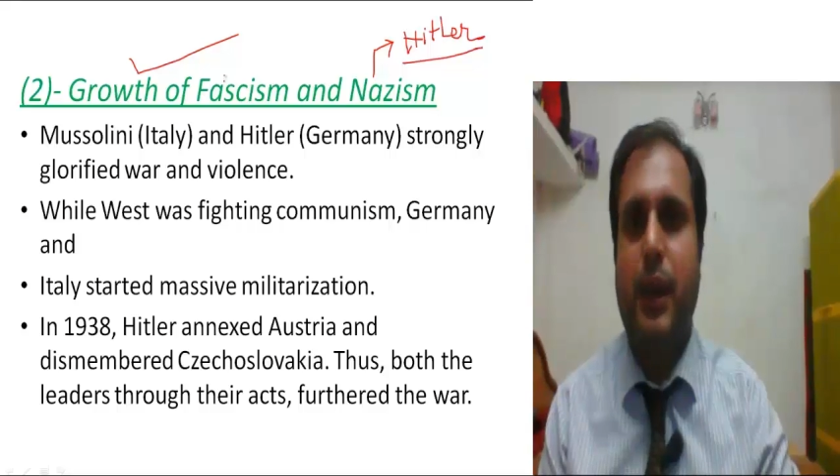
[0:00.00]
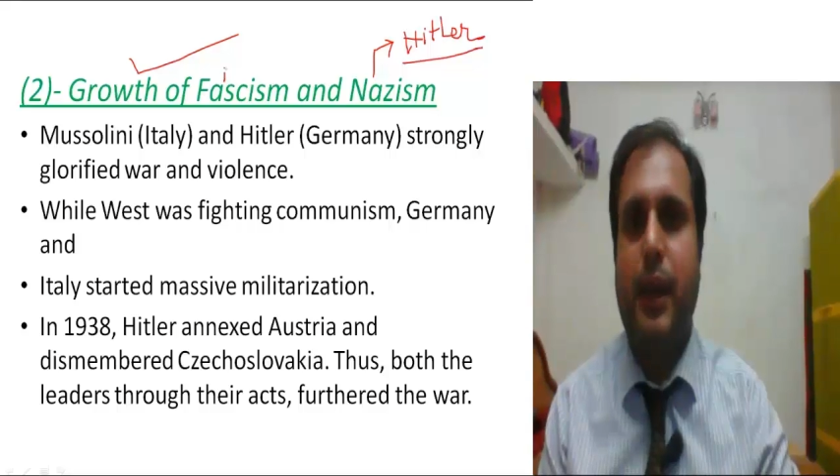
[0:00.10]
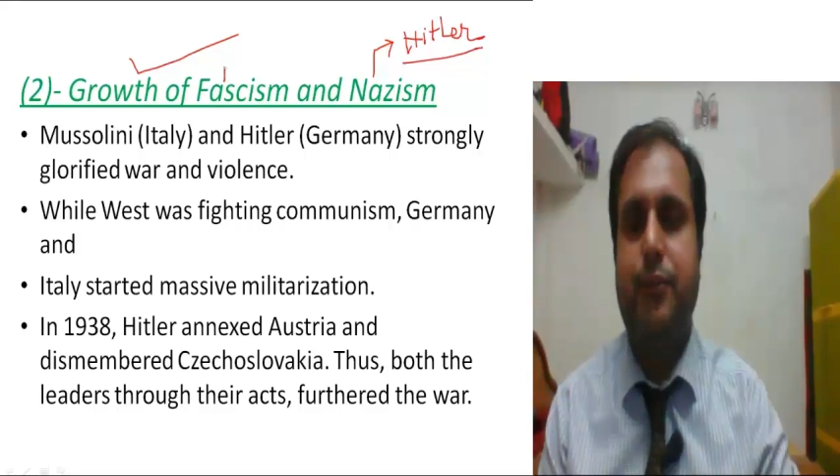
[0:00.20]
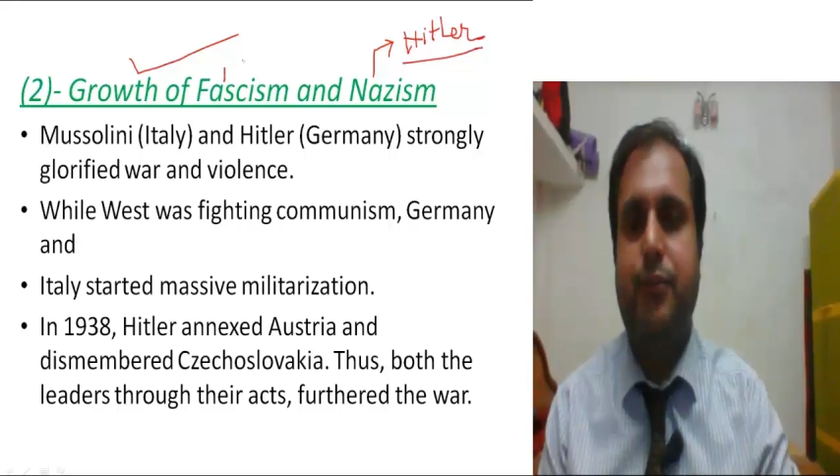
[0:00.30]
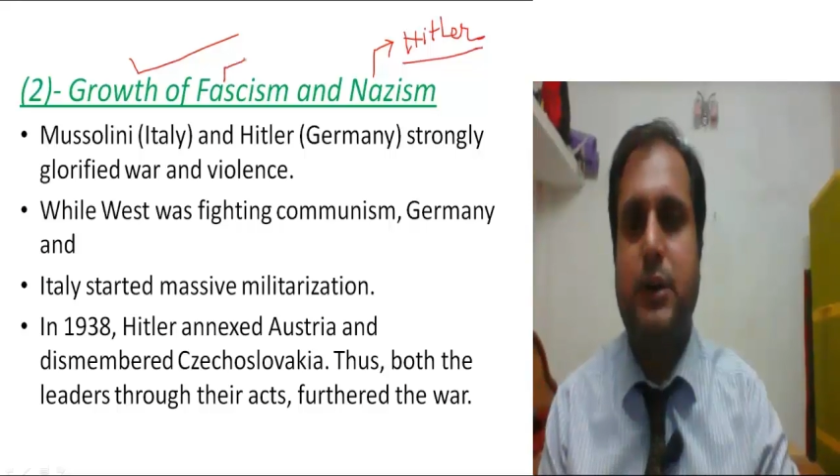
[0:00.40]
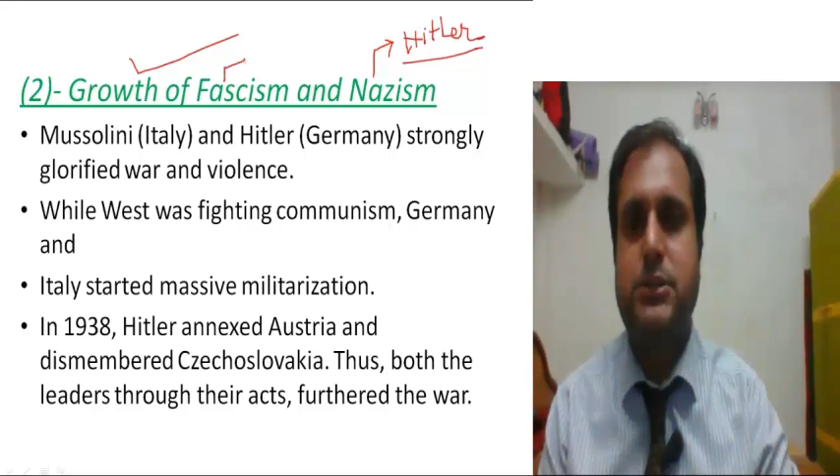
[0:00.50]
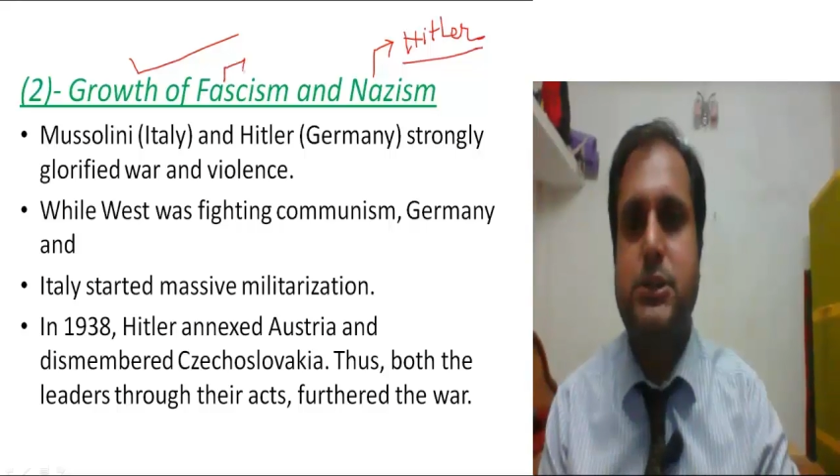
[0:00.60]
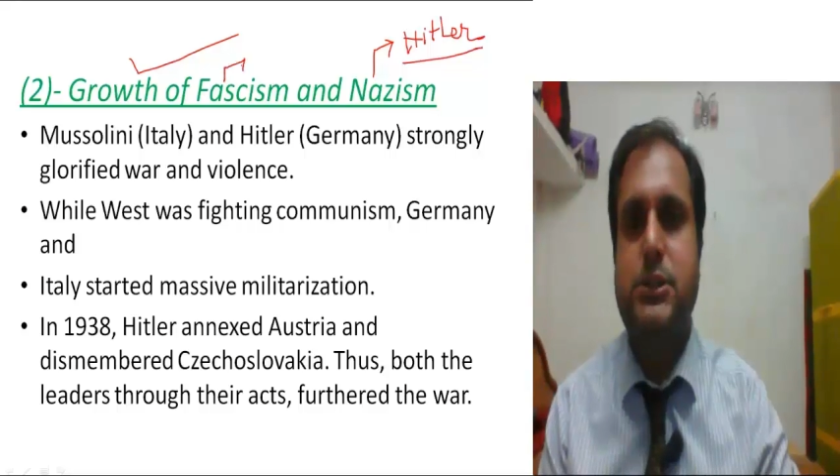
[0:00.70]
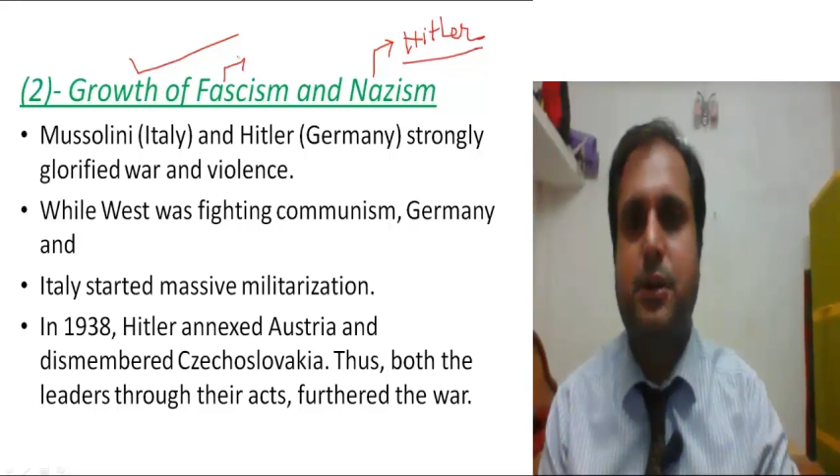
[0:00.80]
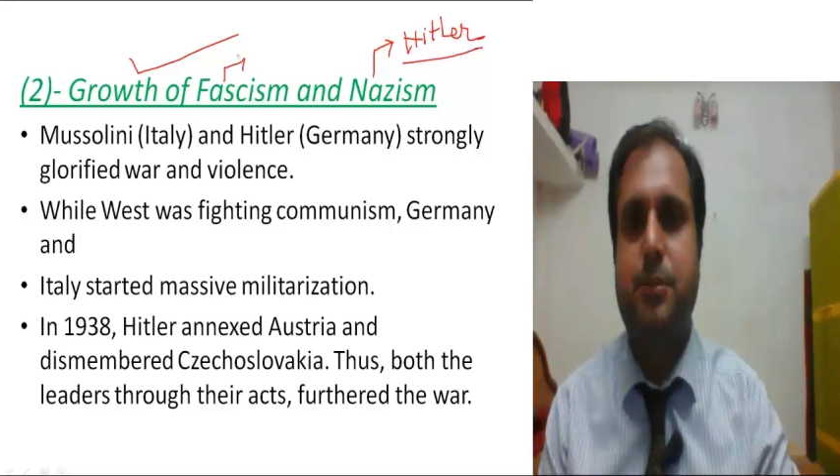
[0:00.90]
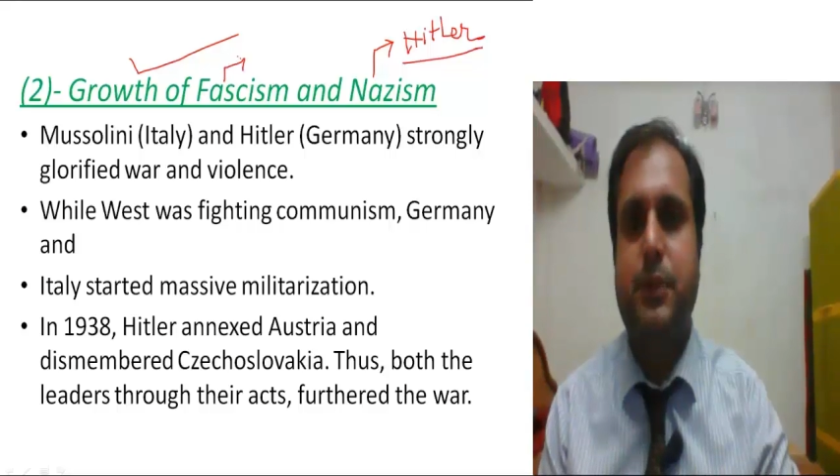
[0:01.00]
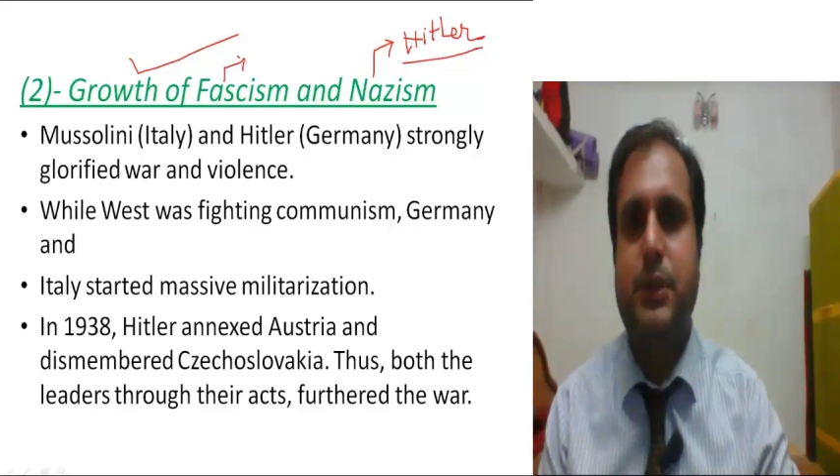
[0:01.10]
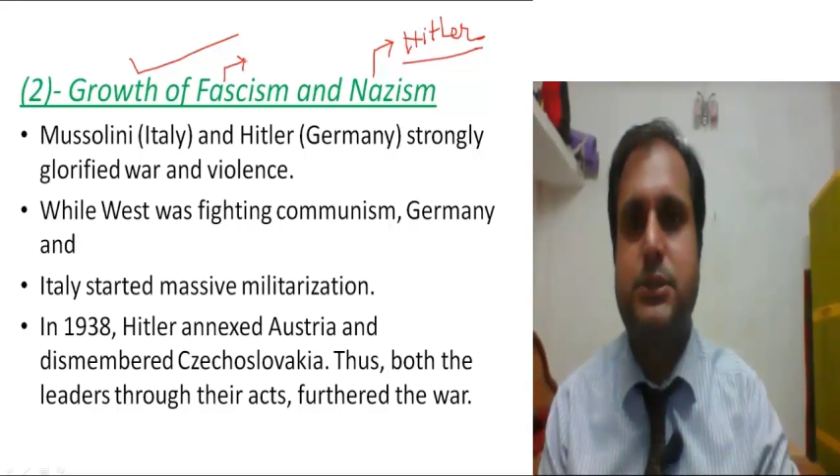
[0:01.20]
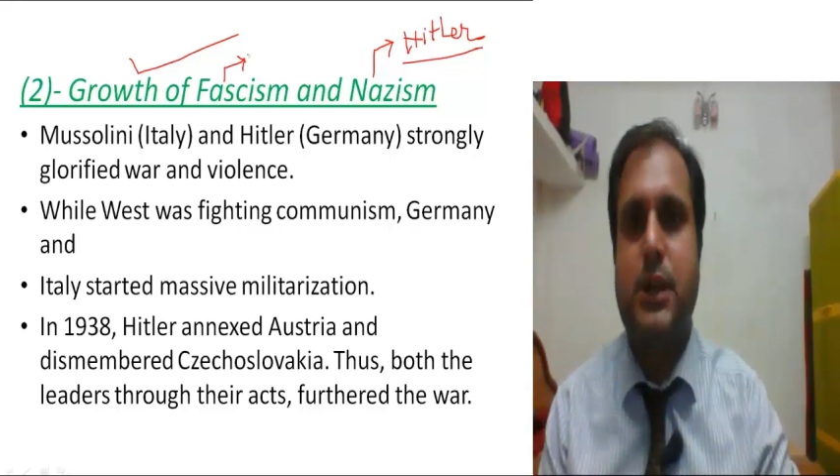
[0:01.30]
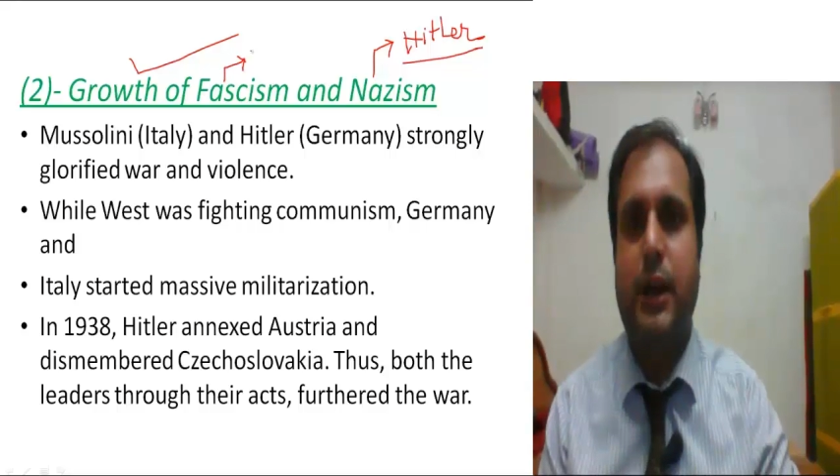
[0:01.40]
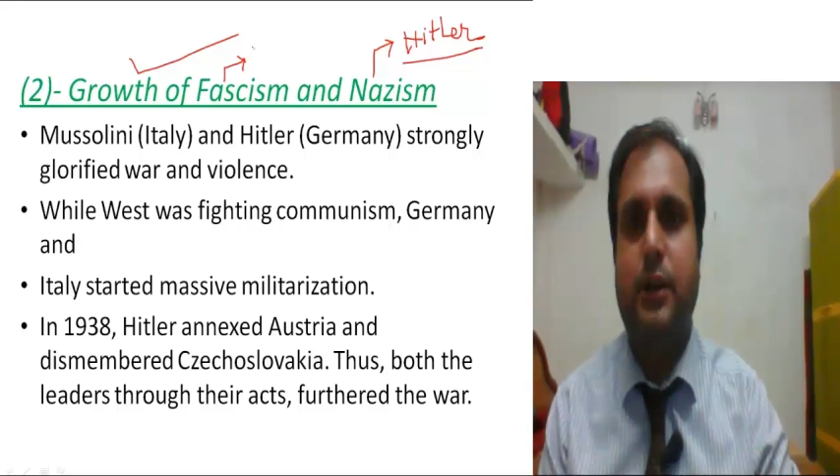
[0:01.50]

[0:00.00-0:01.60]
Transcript: and fascism is the